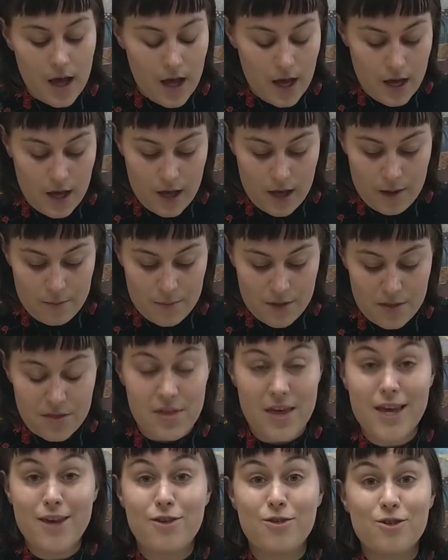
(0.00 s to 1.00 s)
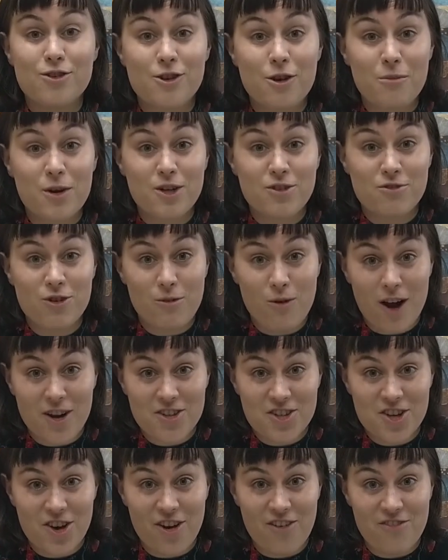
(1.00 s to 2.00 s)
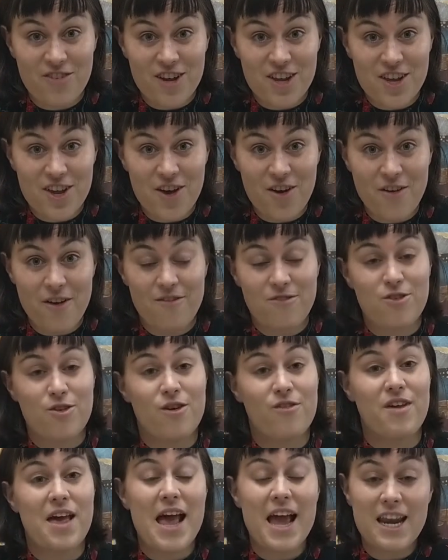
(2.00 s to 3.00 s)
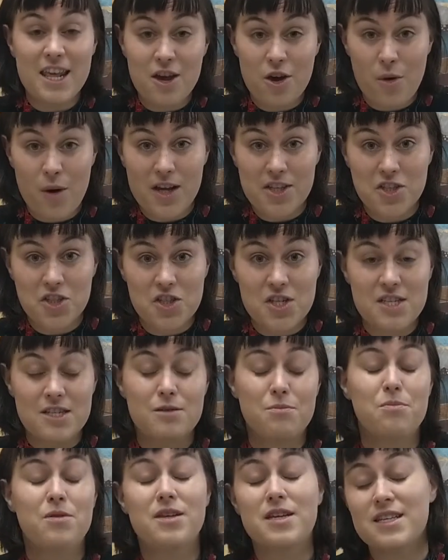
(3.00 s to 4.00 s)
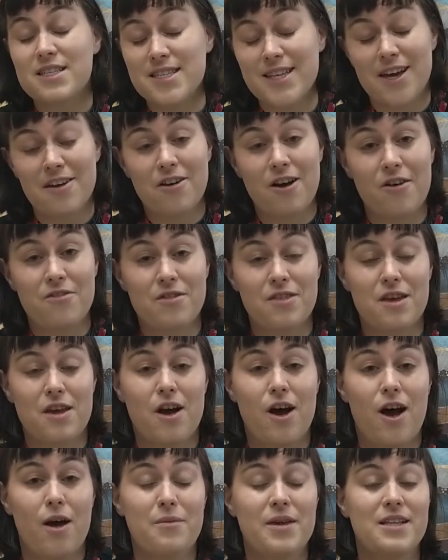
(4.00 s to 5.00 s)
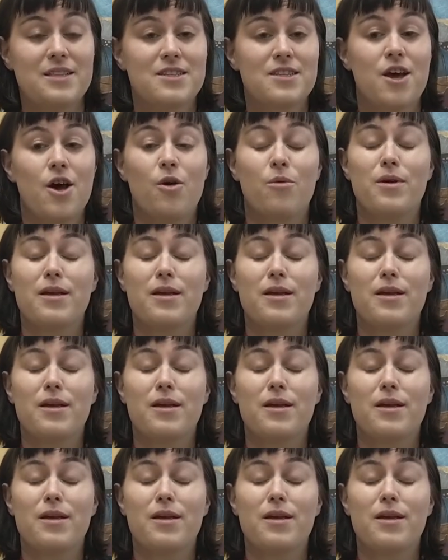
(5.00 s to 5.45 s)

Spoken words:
Thank you so much for watching our video. If you have any questions, please sound off in the comments.